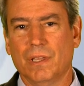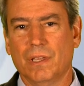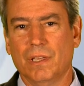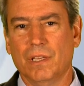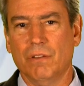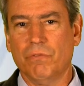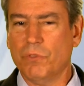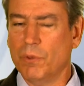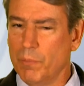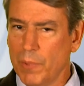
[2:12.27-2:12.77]

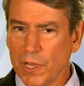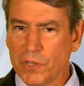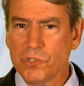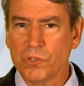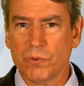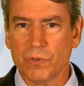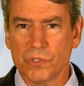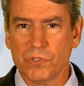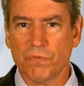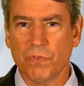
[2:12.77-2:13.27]
If the
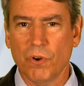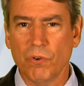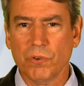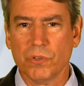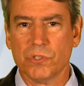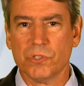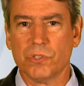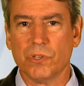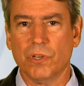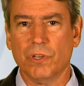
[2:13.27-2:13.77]
measure is
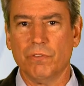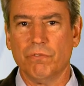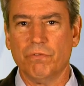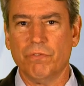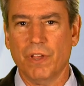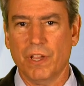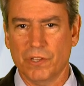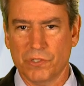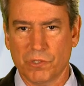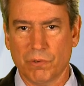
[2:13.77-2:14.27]
focused on
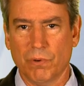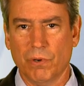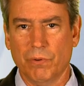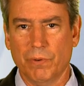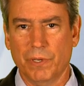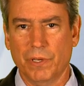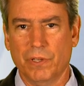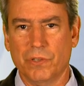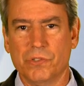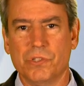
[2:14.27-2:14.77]

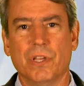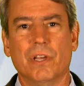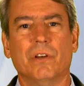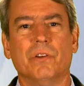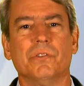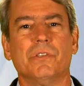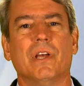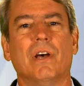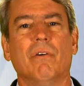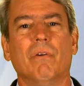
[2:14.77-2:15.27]
fast-growing
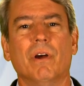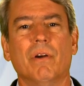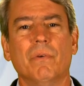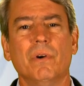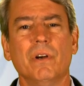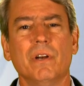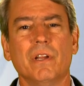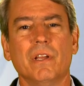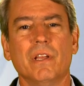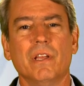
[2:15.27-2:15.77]
gazelles, however,